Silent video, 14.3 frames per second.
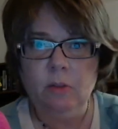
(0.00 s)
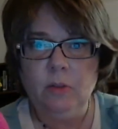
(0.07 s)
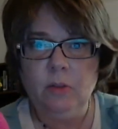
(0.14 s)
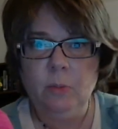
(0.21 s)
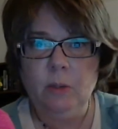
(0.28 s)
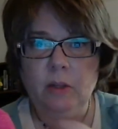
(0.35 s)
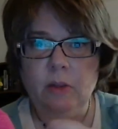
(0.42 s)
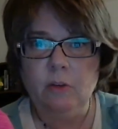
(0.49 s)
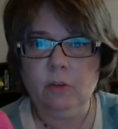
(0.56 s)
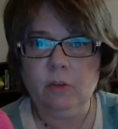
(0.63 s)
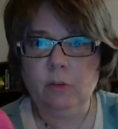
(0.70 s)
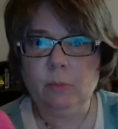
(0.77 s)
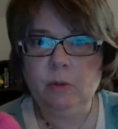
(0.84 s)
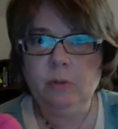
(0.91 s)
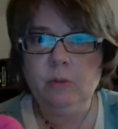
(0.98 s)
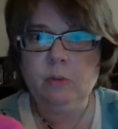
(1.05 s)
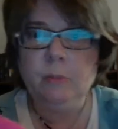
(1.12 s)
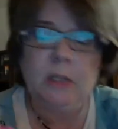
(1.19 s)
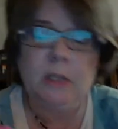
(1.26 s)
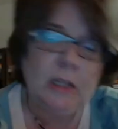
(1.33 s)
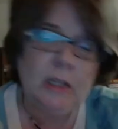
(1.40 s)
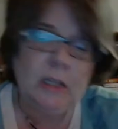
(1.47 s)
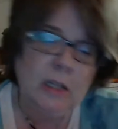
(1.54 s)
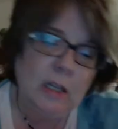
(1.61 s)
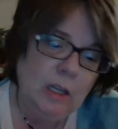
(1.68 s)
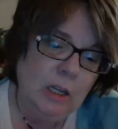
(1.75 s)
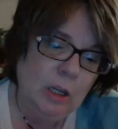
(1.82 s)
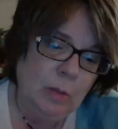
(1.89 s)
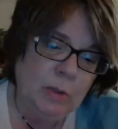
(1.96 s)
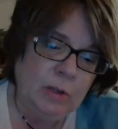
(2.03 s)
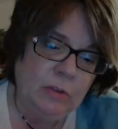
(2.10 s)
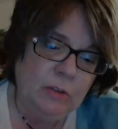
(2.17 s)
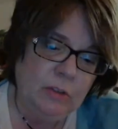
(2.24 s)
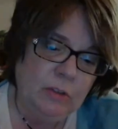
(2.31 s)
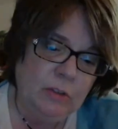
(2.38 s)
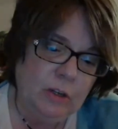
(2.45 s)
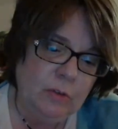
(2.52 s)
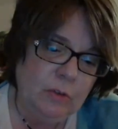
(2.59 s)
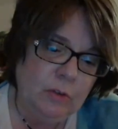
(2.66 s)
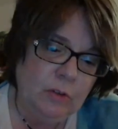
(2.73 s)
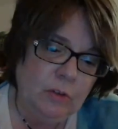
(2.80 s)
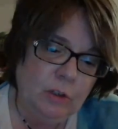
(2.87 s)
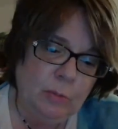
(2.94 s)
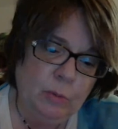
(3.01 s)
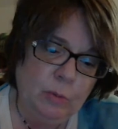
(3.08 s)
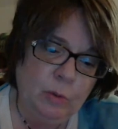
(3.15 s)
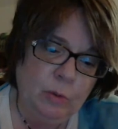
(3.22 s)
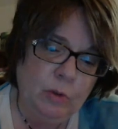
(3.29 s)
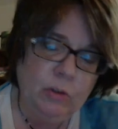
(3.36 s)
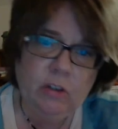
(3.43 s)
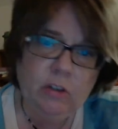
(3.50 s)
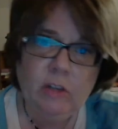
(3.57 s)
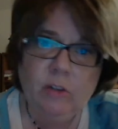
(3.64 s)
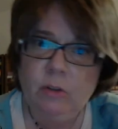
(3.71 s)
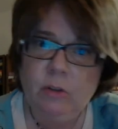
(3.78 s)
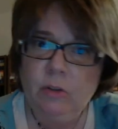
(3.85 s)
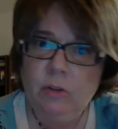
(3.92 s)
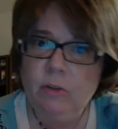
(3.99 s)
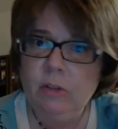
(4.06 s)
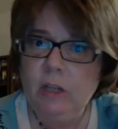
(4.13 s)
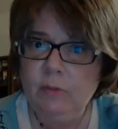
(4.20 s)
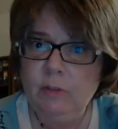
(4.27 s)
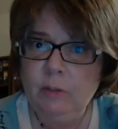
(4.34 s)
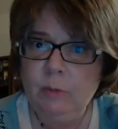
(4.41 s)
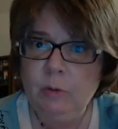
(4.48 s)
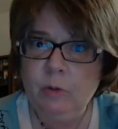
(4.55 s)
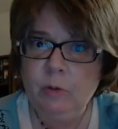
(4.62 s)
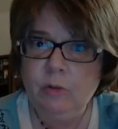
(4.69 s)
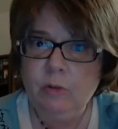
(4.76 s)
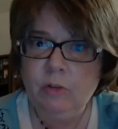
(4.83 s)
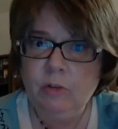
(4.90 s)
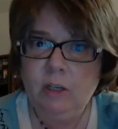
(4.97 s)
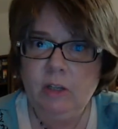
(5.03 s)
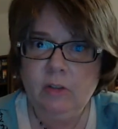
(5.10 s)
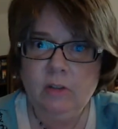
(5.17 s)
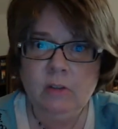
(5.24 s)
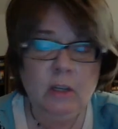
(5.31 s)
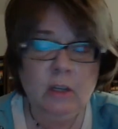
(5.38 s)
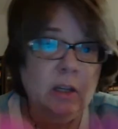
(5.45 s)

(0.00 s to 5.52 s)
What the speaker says: the way they're supposed to be, but instead of using double crochets, I'll use half double crochets.